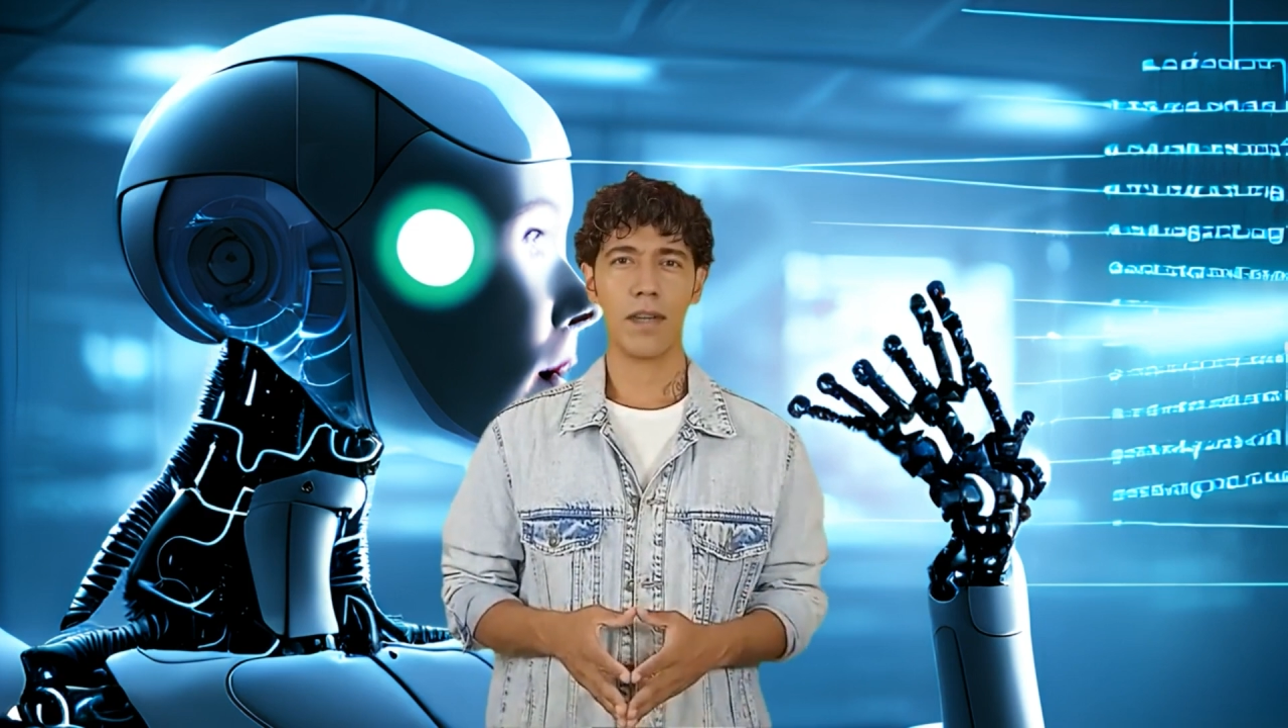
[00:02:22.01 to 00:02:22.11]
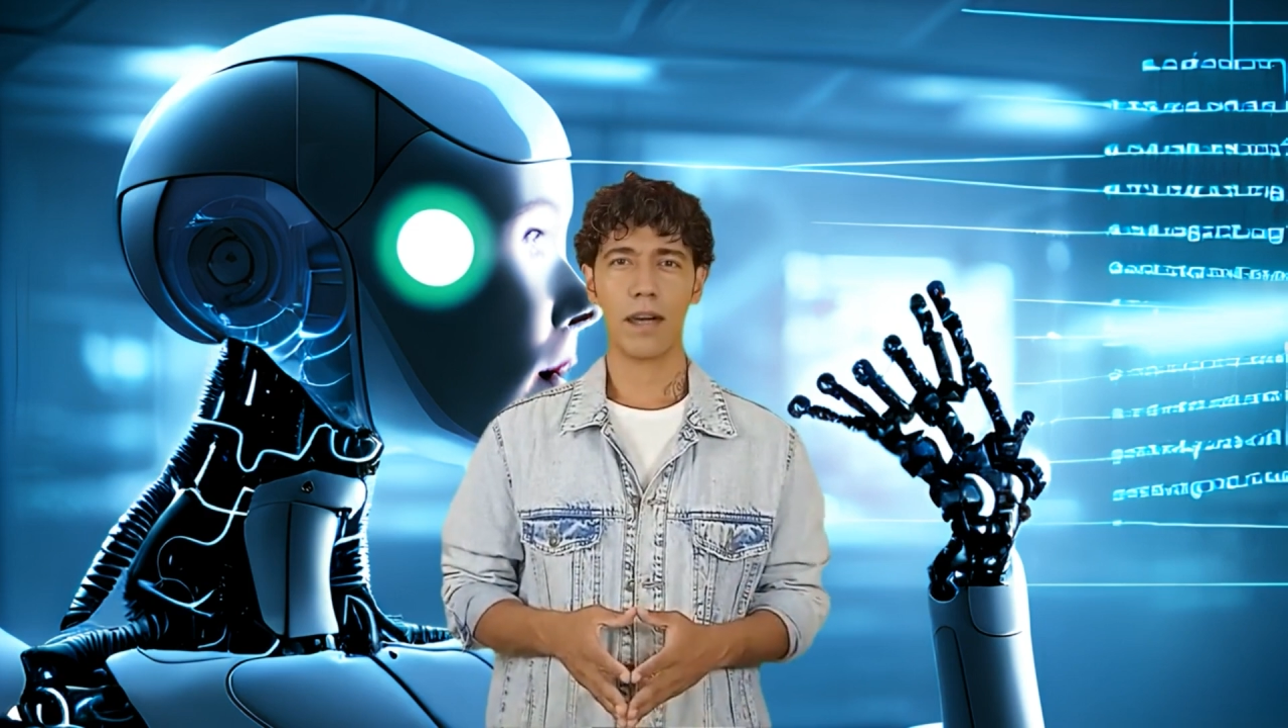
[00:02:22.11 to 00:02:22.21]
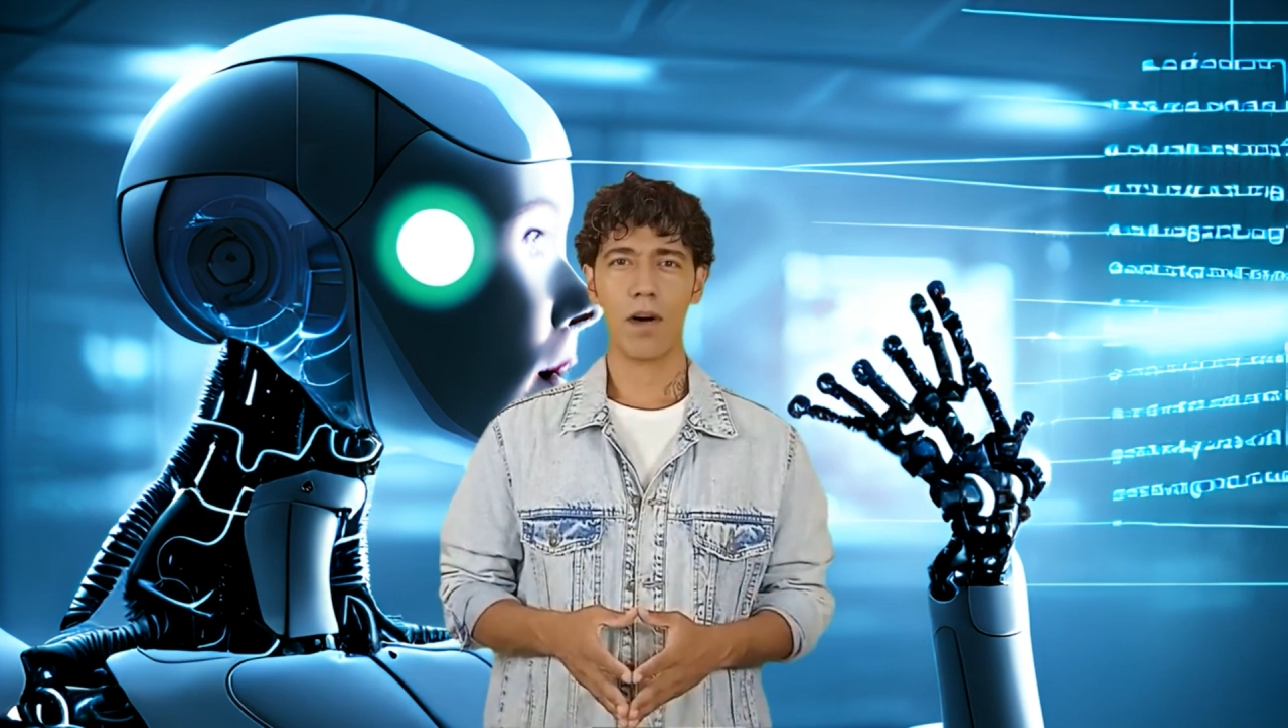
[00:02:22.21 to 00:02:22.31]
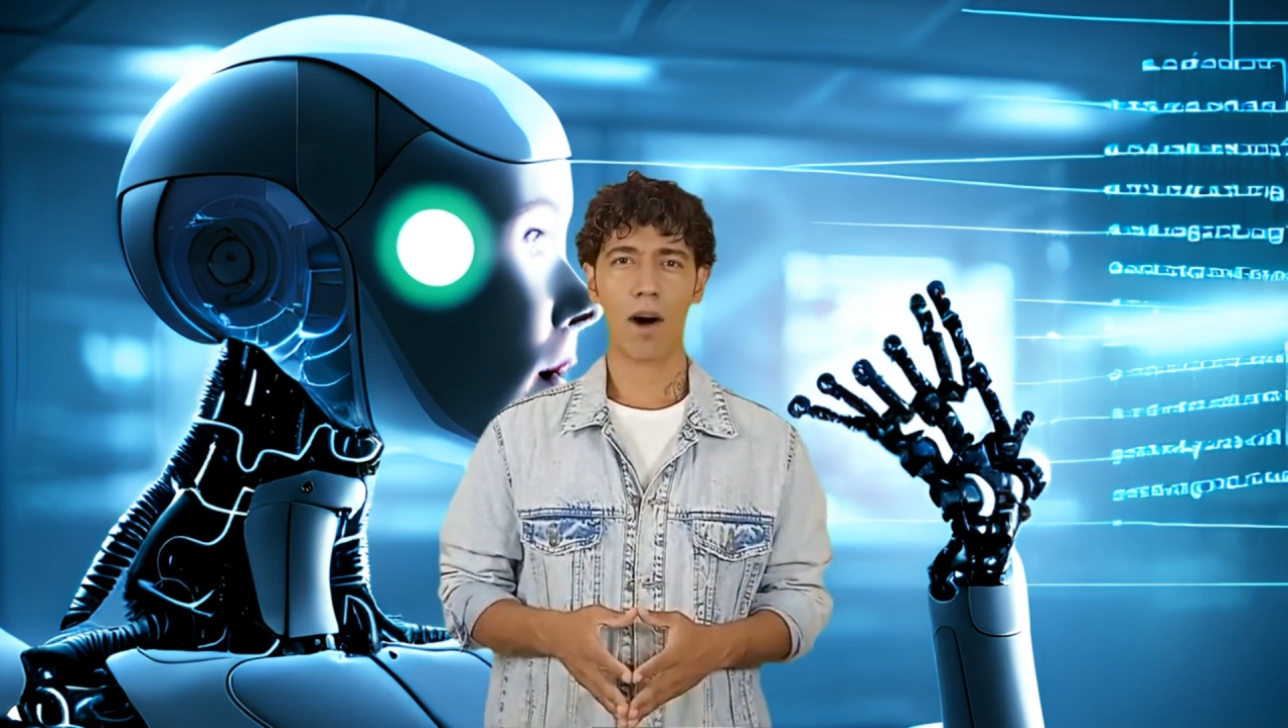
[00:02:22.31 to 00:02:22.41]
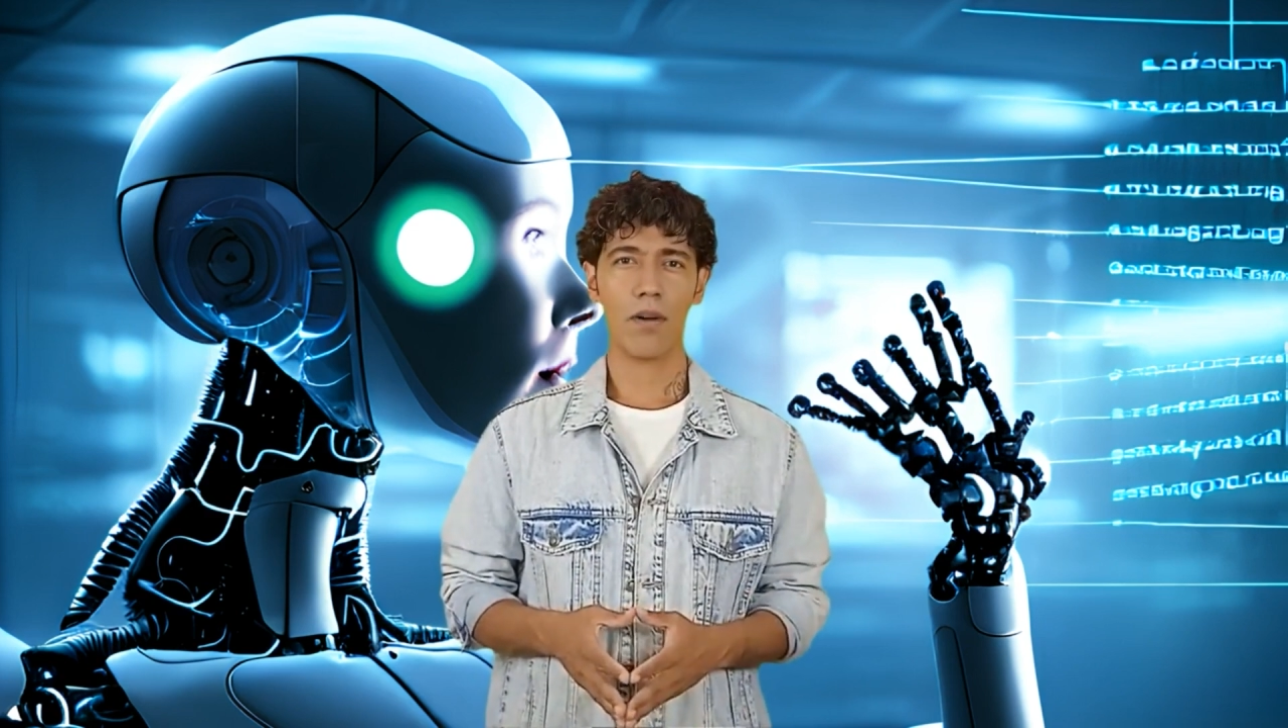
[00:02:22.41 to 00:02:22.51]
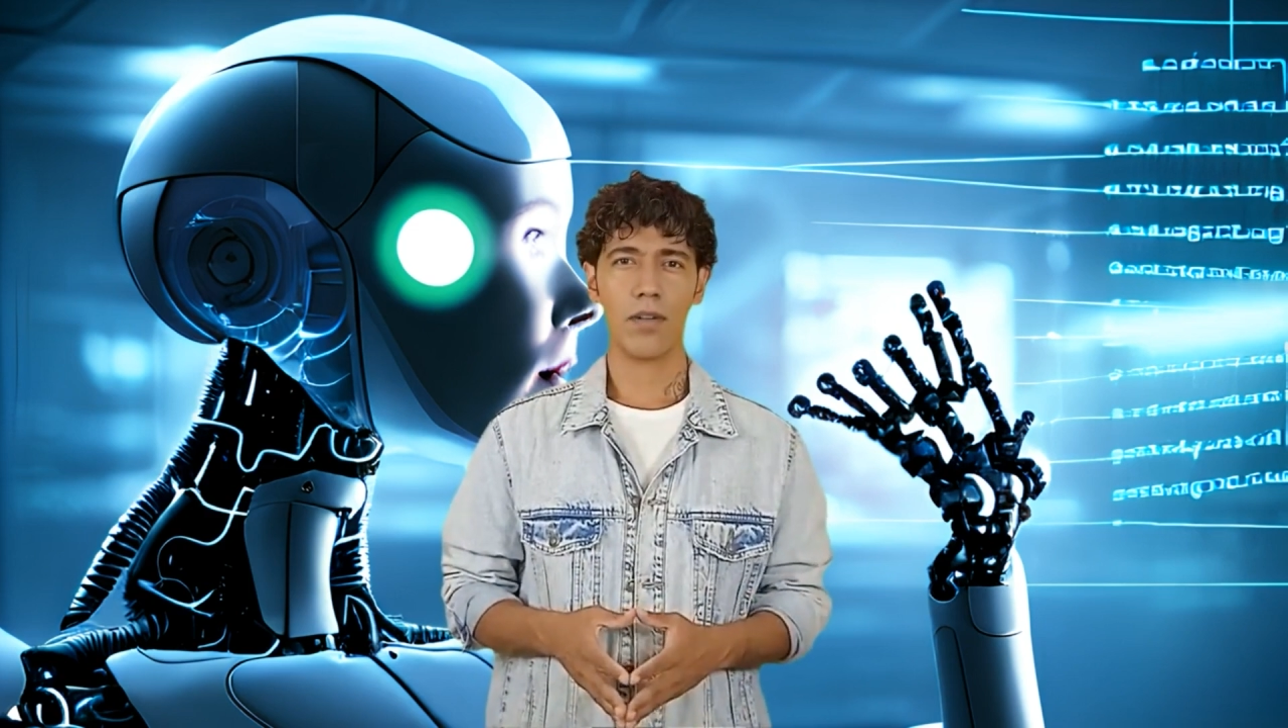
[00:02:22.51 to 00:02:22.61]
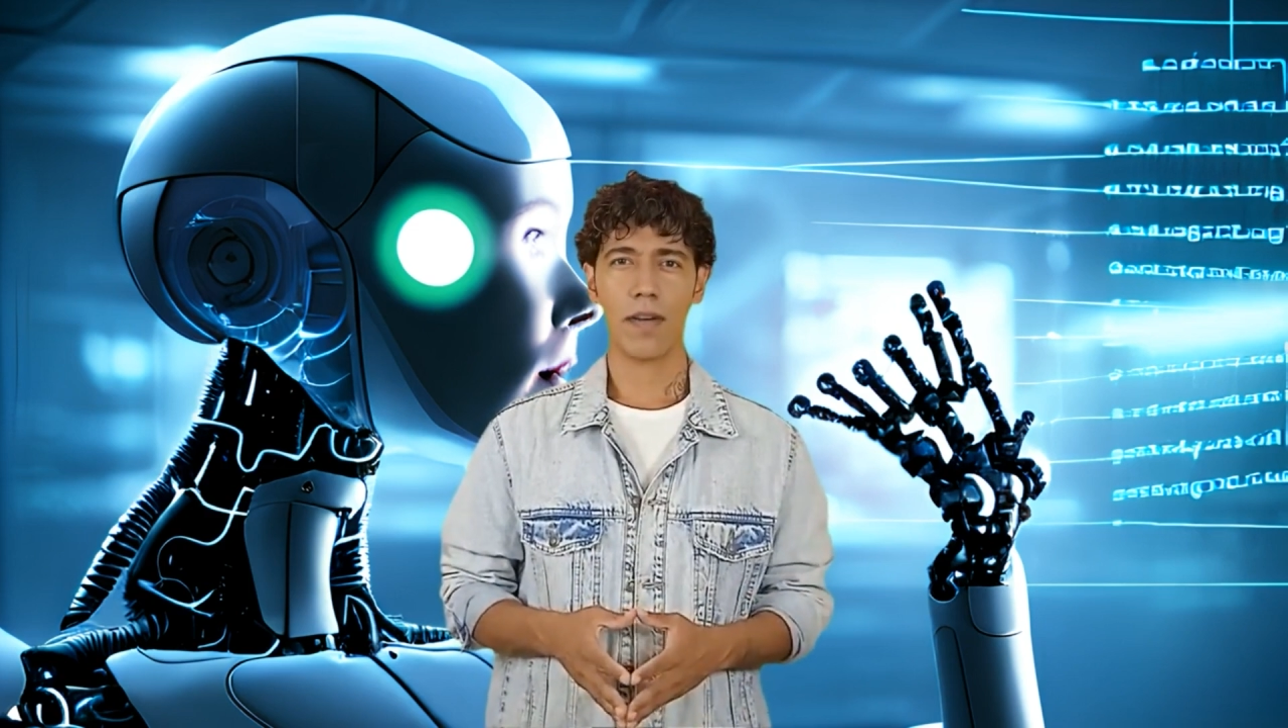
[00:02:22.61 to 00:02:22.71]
You can also